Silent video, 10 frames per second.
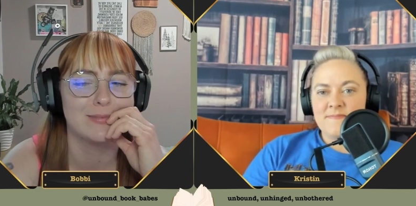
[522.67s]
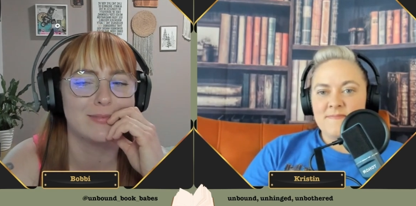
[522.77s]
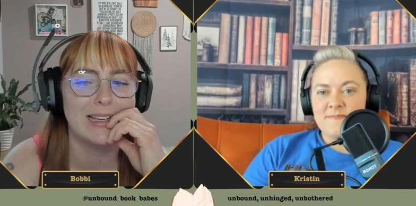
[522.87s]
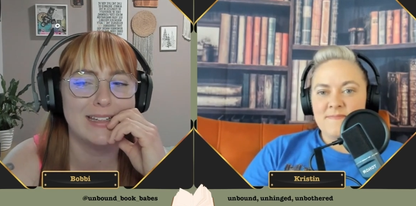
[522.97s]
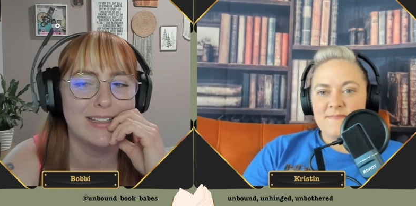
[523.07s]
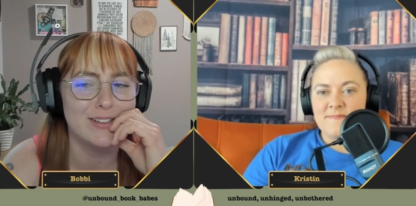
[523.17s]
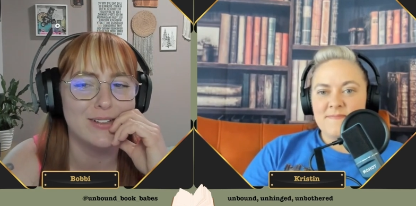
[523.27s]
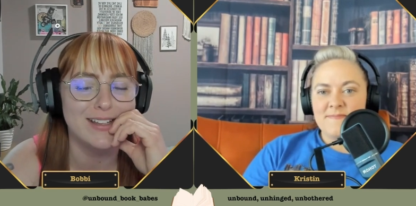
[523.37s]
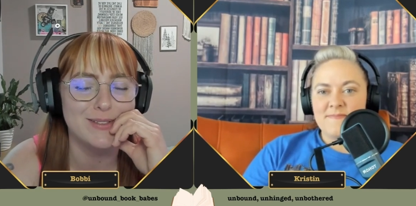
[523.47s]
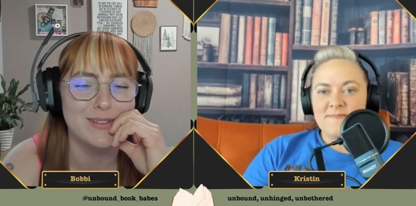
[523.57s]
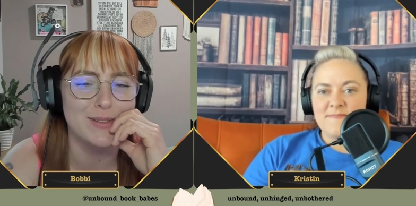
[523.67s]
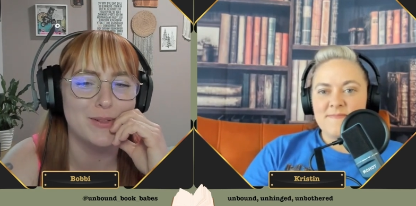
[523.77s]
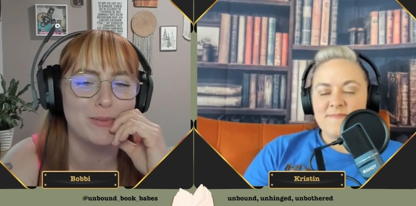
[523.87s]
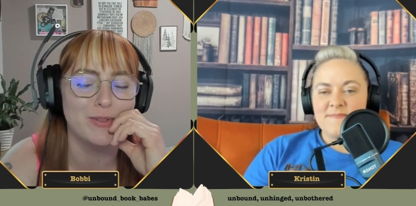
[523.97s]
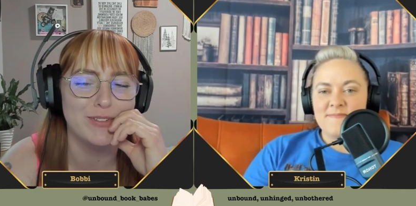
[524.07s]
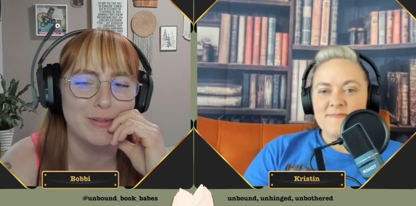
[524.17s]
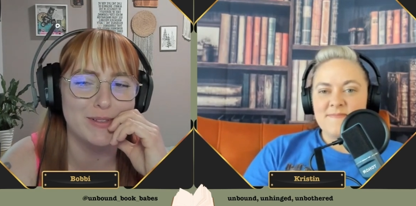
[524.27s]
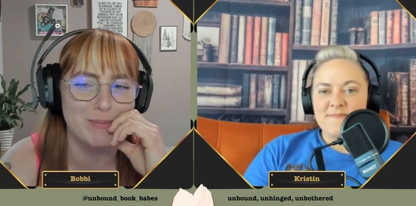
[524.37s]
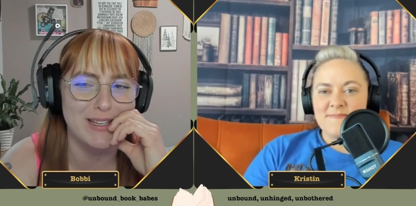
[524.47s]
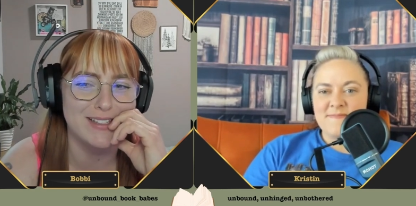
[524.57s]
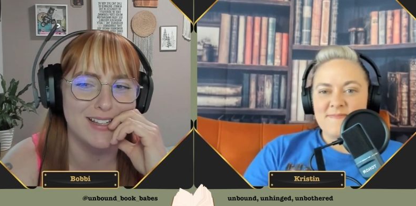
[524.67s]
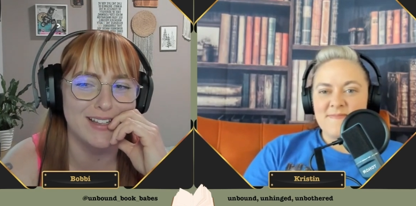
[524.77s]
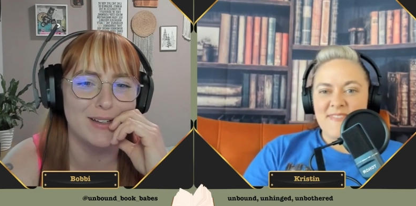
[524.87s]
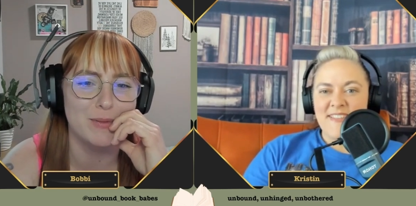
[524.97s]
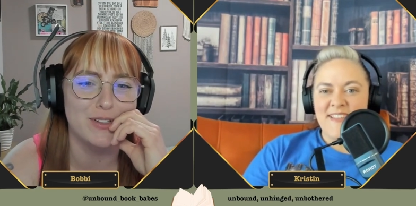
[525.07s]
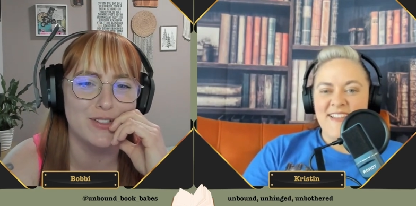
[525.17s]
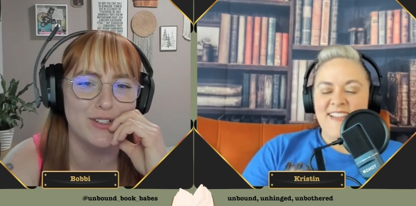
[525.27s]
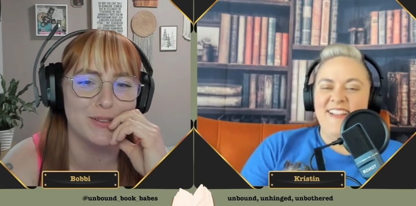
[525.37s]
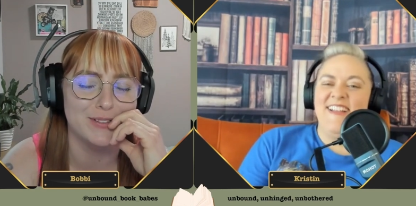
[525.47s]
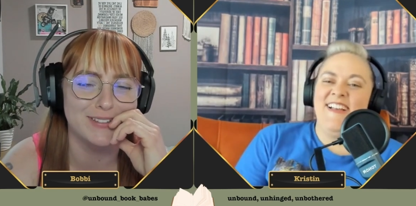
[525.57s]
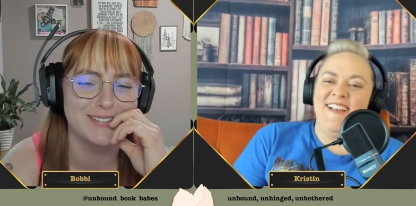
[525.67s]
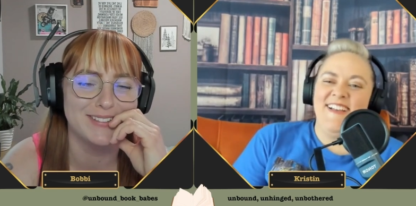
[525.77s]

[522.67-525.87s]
Speaker 1: I didn't know that's what the whole movie was based on, that one joke.